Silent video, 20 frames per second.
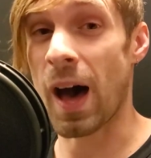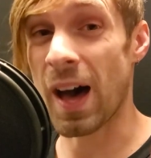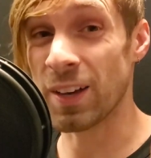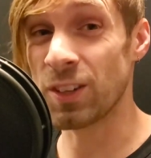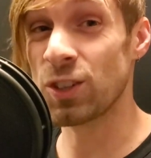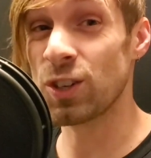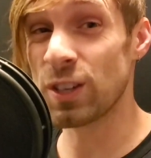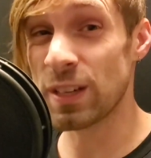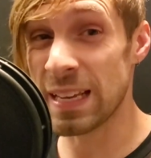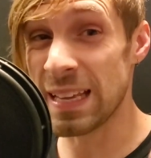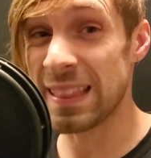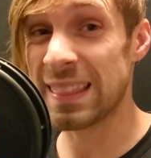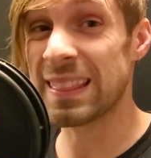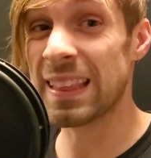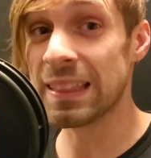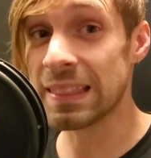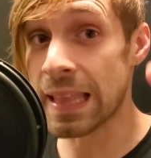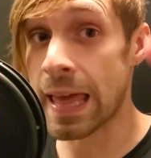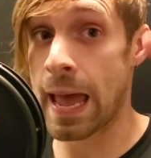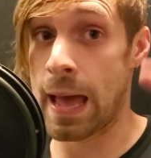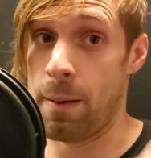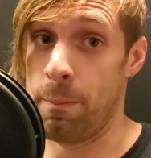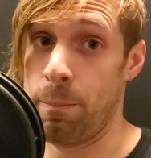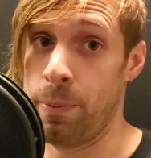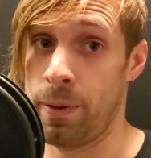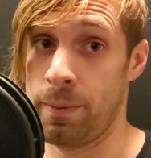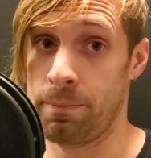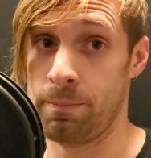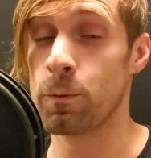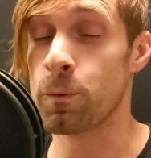underneath the
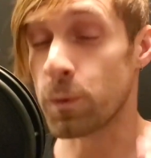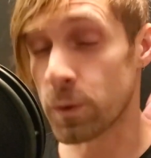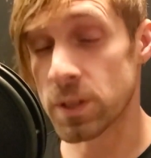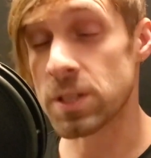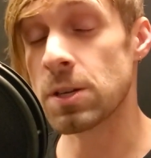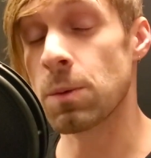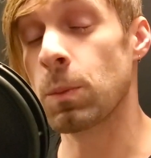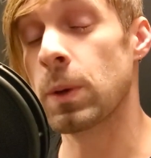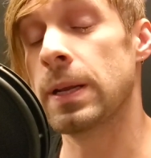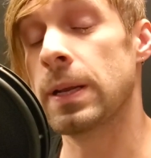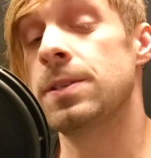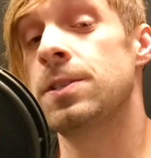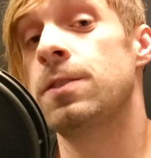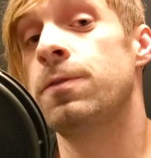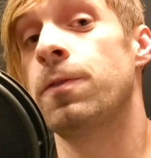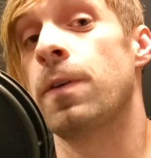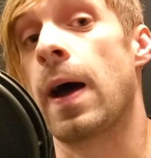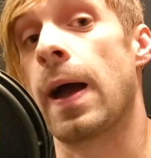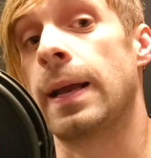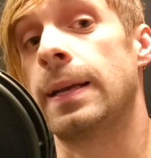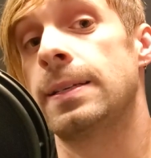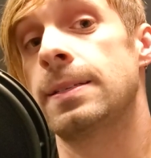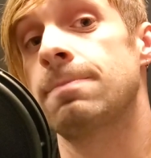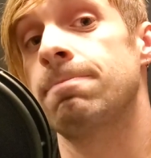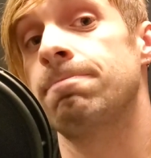lamp for someone else to find.